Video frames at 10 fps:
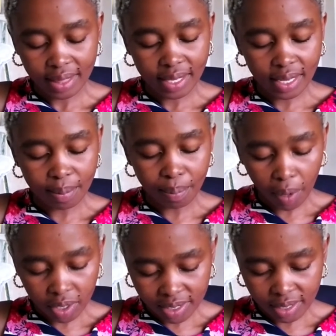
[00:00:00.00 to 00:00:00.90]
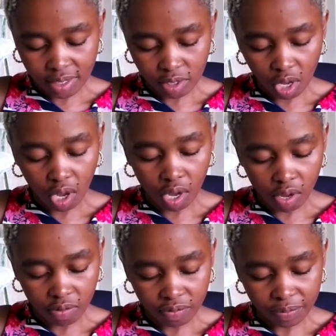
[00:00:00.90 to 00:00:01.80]
The importance
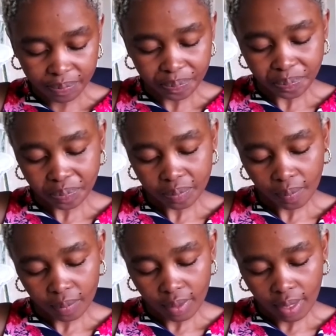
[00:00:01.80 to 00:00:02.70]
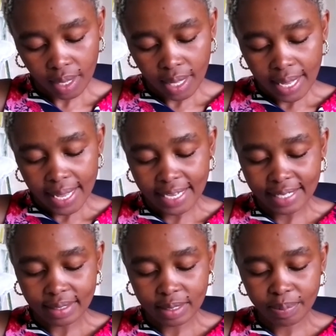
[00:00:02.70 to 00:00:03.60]
of
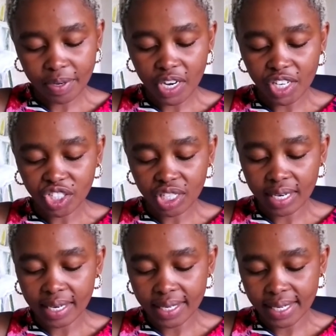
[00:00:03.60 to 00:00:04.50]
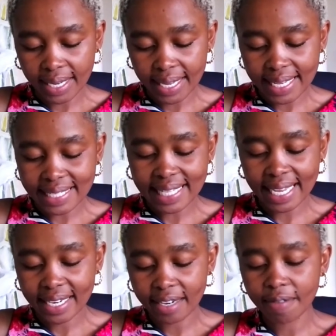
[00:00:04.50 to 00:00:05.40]
experiential learning is
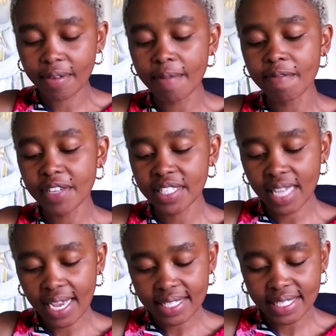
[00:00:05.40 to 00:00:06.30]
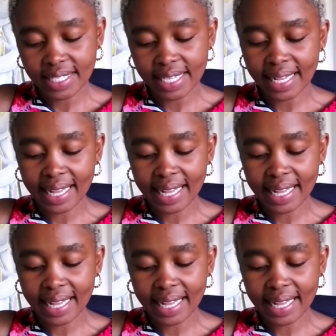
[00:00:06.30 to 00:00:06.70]
that it emphasizes a